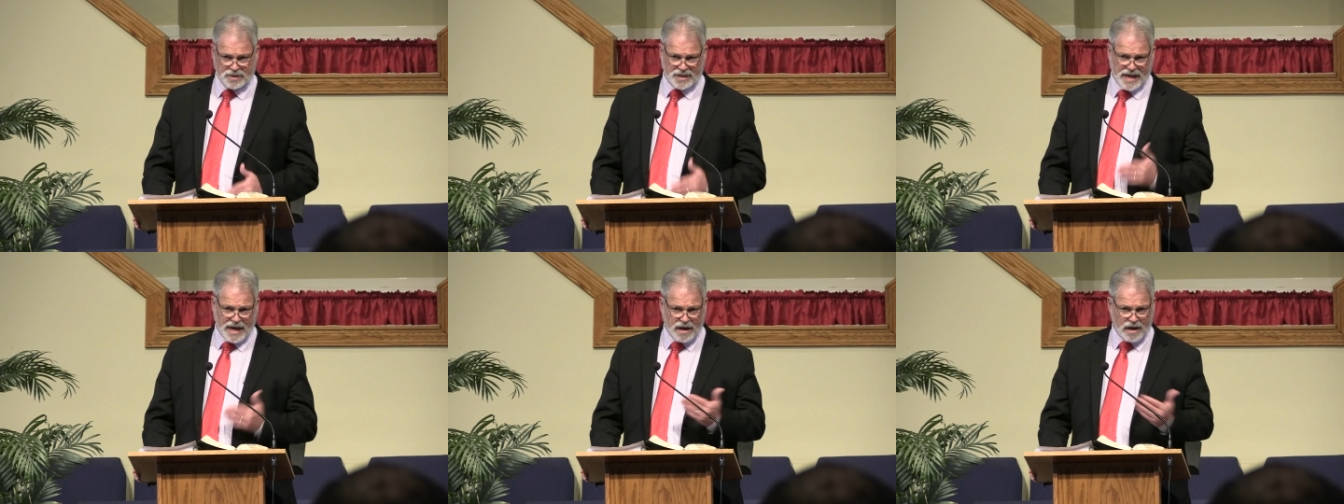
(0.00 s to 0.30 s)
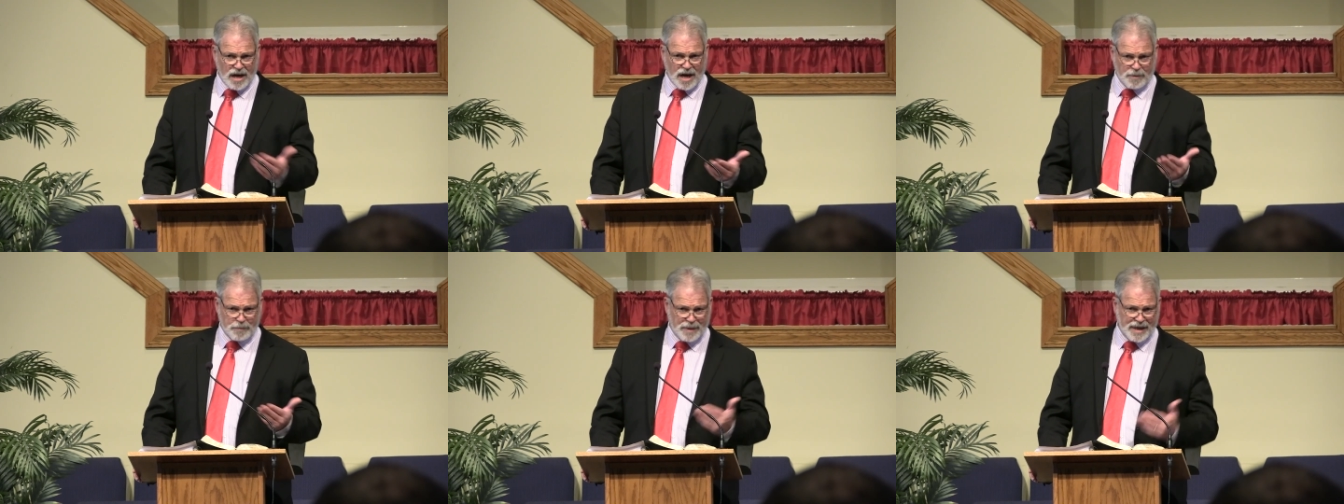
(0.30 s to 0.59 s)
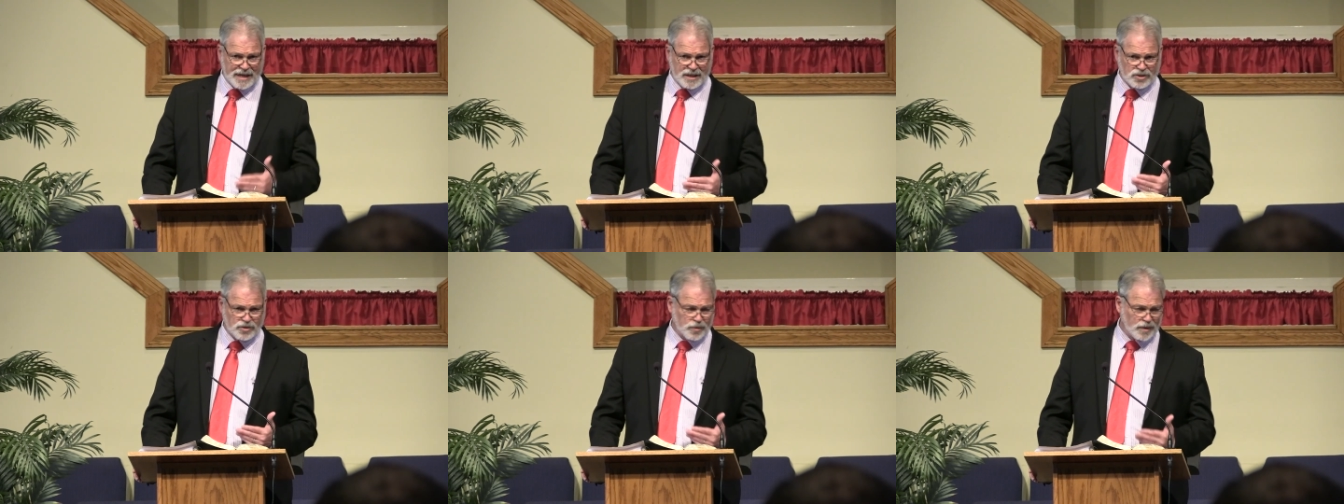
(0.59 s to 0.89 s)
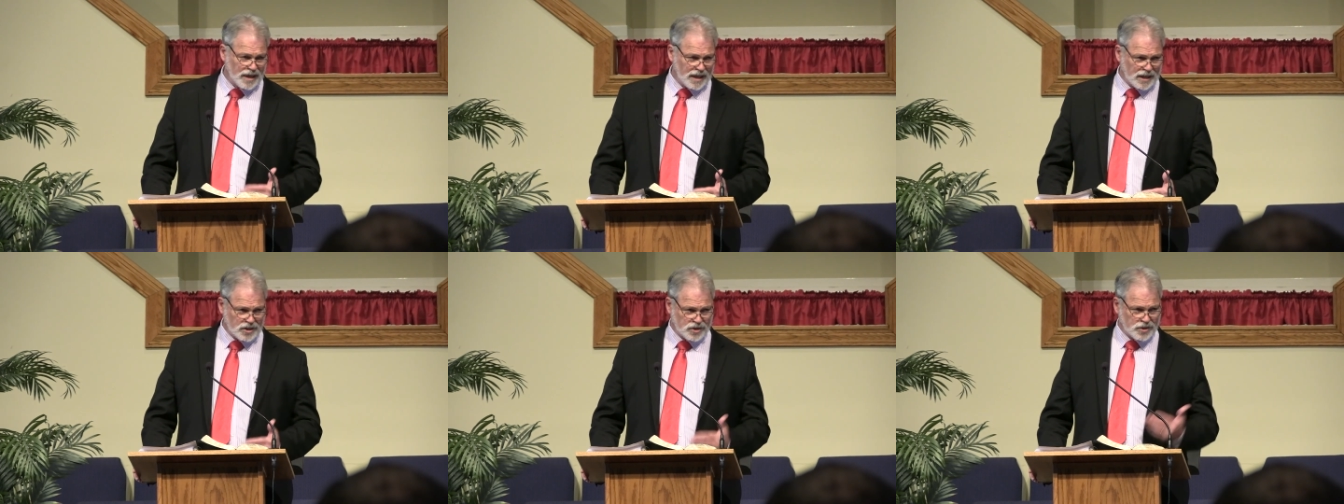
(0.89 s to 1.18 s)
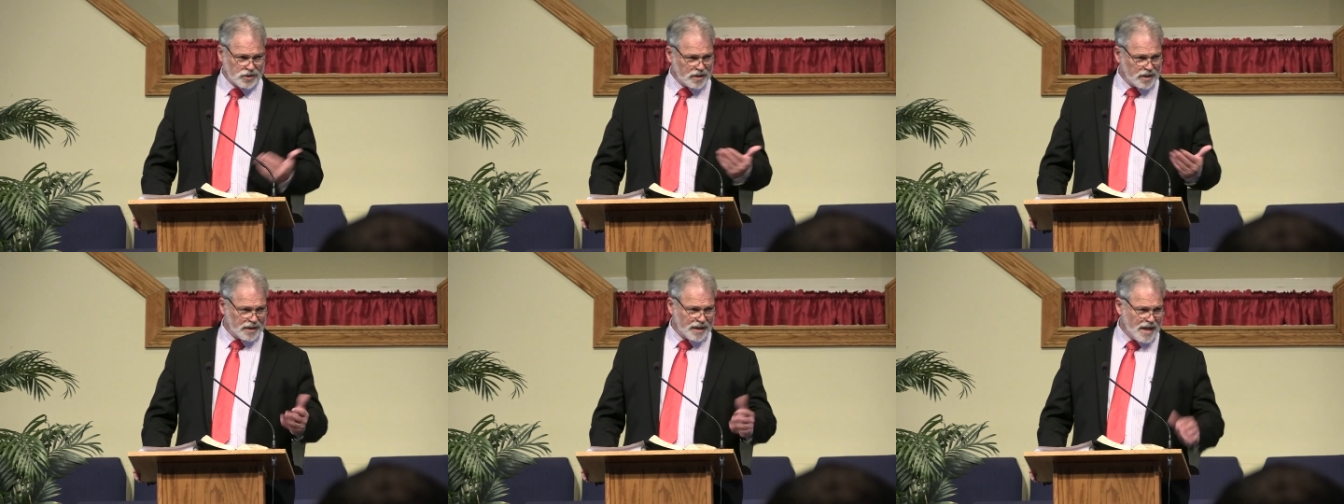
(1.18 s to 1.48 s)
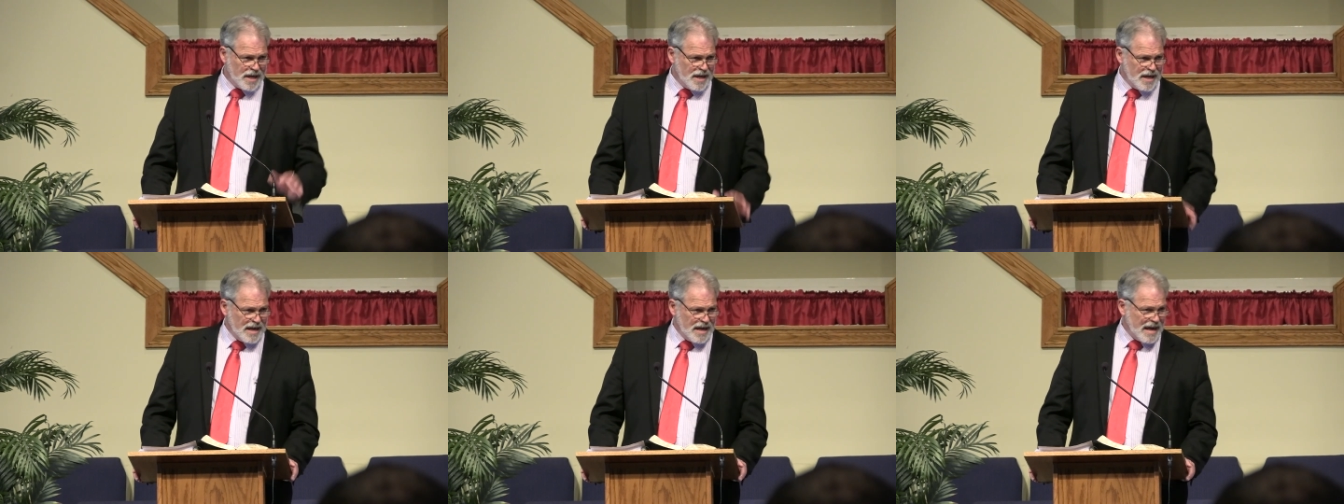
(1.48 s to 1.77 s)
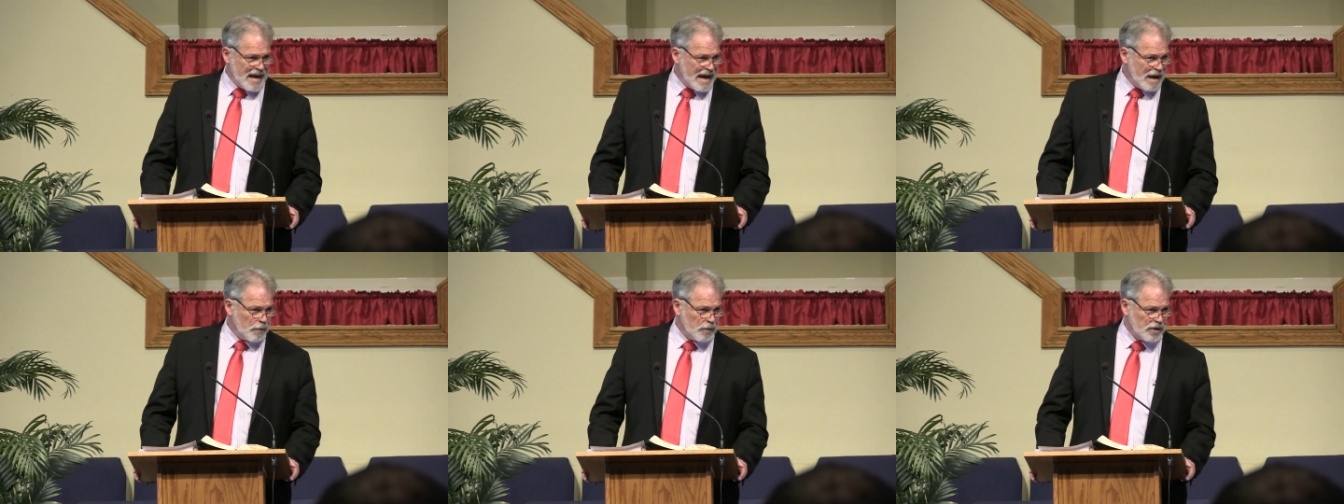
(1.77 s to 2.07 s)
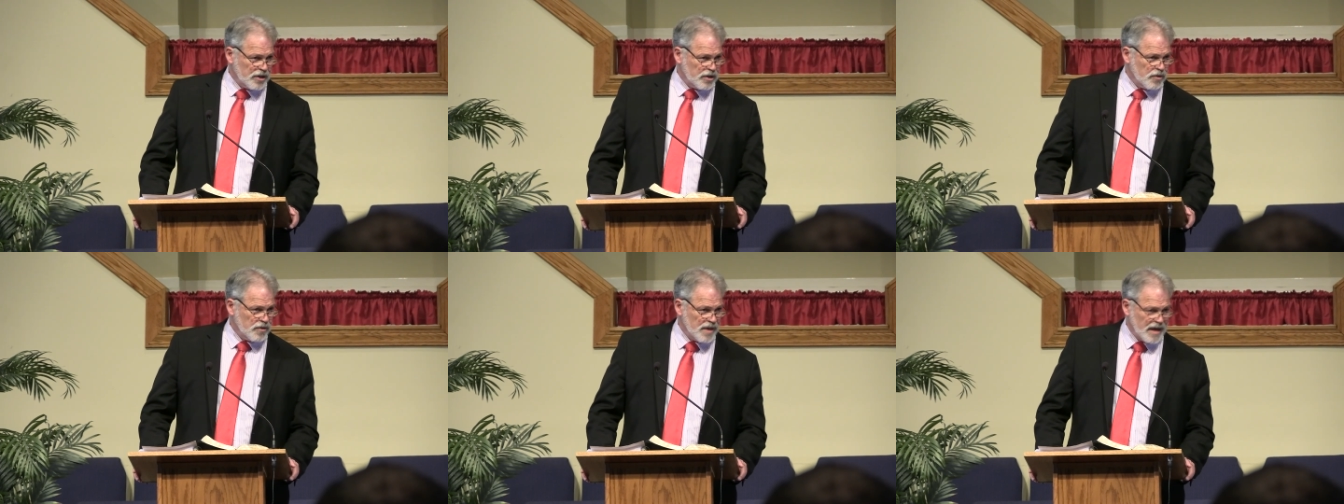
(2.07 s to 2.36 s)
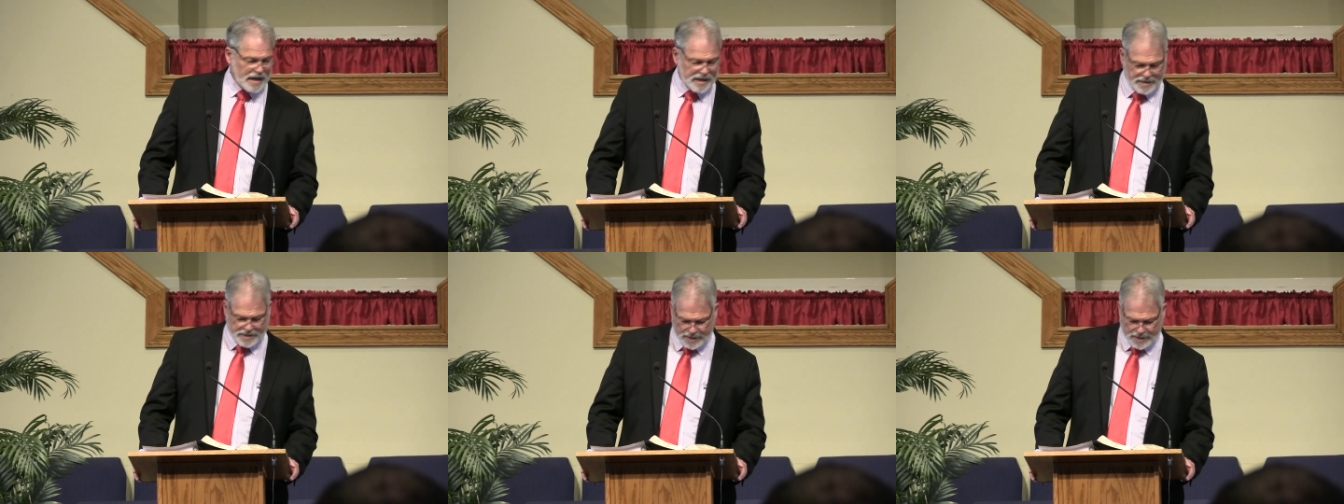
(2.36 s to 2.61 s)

and how God made us relational and how we do that